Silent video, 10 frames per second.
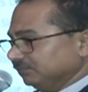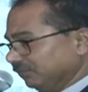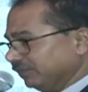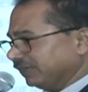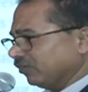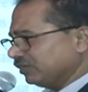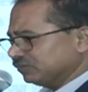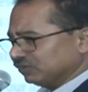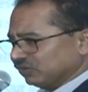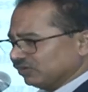we got
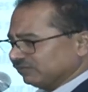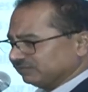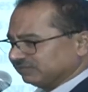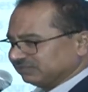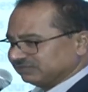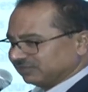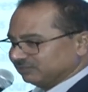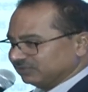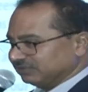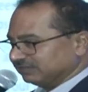into a lot of
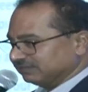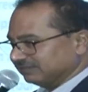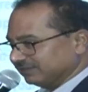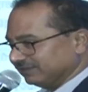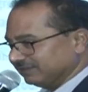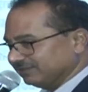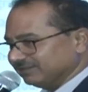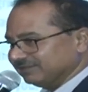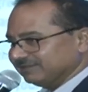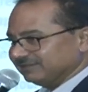troubles in
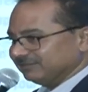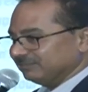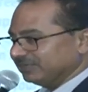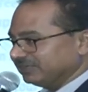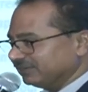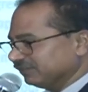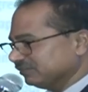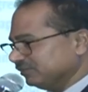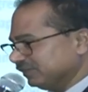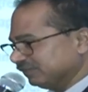meeting
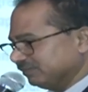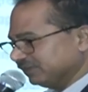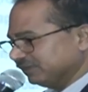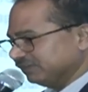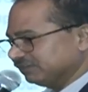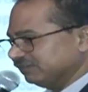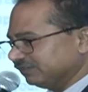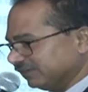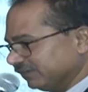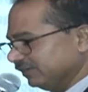customer
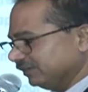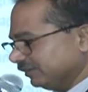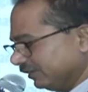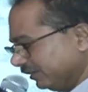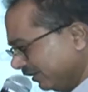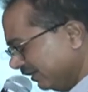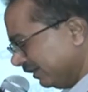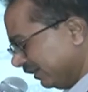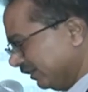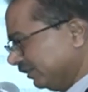expectations, regulatory,
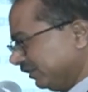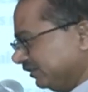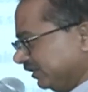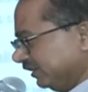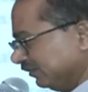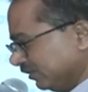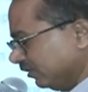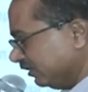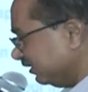regulatory things and all